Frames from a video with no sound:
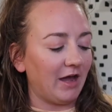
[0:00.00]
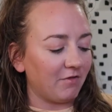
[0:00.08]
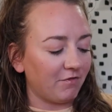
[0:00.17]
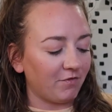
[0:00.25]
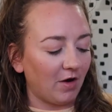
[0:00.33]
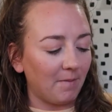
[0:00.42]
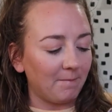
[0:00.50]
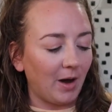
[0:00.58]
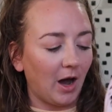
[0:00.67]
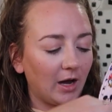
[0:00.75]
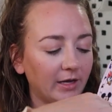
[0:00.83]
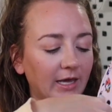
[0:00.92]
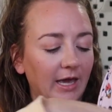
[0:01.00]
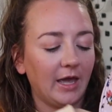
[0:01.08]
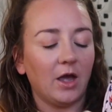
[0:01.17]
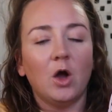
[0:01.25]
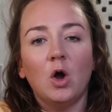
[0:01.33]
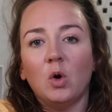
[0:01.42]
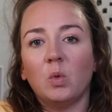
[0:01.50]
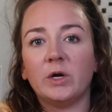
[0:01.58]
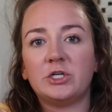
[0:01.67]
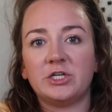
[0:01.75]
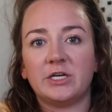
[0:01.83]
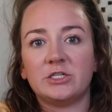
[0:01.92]
that front pocket,
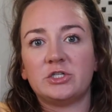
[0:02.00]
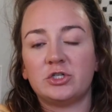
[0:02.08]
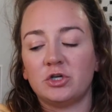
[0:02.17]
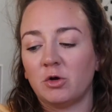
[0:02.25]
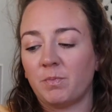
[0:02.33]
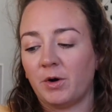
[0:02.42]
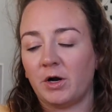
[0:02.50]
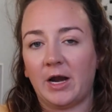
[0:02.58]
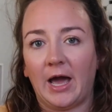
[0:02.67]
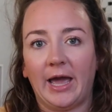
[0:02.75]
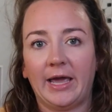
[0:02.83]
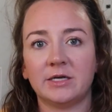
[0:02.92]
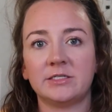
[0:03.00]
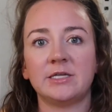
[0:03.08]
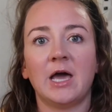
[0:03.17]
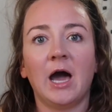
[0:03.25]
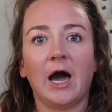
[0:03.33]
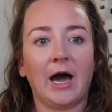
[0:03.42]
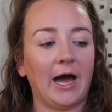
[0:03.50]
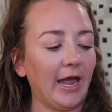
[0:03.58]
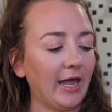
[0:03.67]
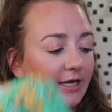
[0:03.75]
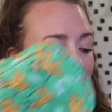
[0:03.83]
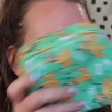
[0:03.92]
which is super nice.
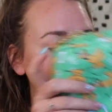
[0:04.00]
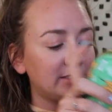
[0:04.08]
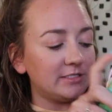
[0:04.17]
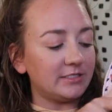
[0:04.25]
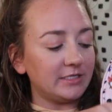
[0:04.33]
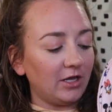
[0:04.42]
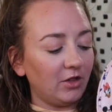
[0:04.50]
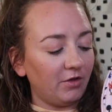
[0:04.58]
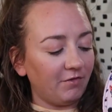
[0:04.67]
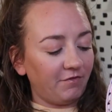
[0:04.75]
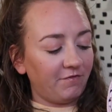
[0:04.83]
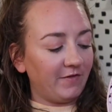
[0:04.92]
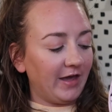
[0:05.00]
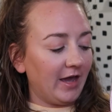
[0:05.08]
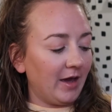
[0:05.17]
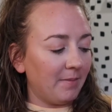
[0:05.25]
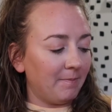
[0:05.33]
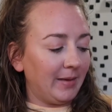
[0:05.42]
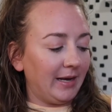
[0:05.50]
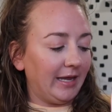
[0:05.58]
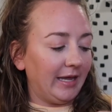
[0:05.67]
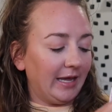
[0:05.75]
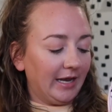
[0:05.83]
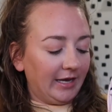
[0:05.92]
I can still fit a
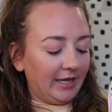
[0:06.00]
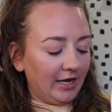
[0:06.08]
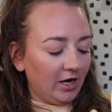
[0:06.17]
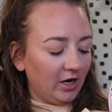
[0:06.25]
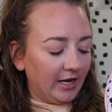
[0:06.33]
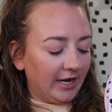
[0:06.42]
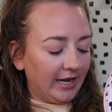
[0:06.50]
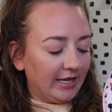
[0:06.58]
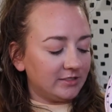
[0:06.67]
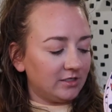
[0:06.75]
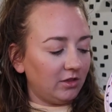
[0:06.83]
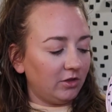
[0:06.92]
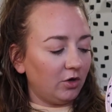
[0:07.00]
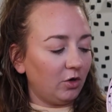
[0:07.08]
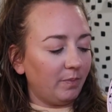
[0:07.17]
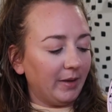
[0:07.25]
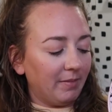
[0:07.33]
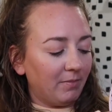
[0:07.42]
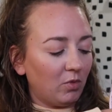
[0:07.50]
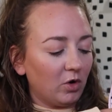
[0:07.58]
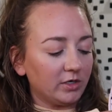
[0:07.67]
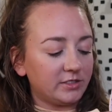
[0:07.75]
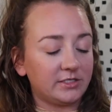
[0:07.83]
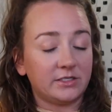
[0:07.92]
mini in here. It is a little bit
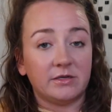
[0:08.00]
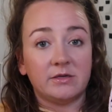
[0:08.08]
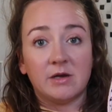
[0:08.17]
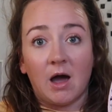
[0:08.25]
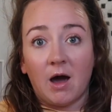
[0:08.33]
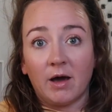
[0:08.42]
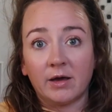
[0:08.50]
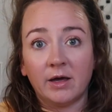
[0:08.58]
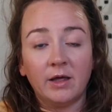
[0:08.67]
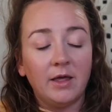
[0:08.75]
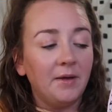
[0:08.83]
more snug